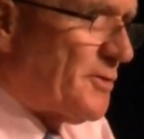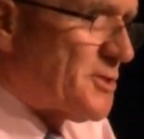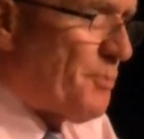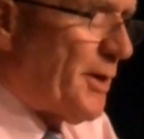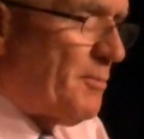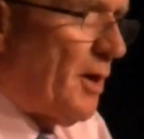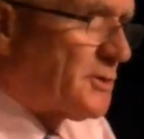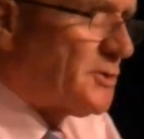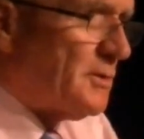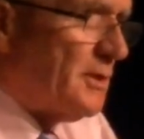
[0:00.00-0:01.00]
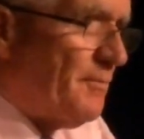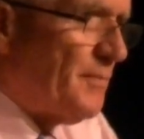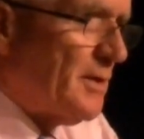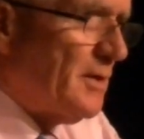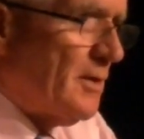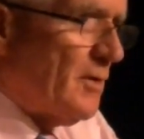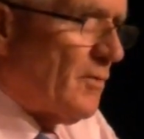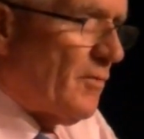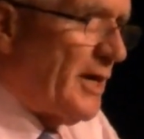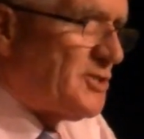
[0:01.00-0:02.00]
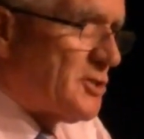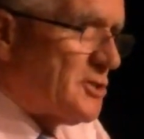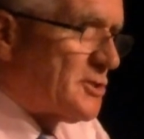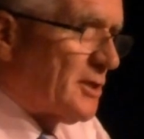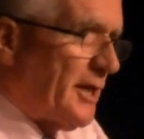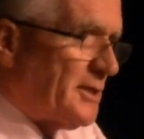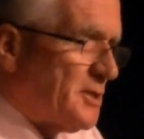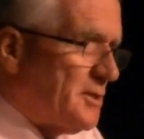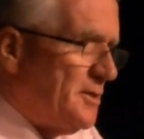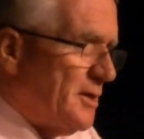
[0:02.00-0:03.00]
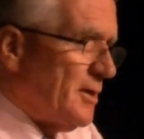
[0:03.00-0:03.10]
the Springbok tour. Racially selected,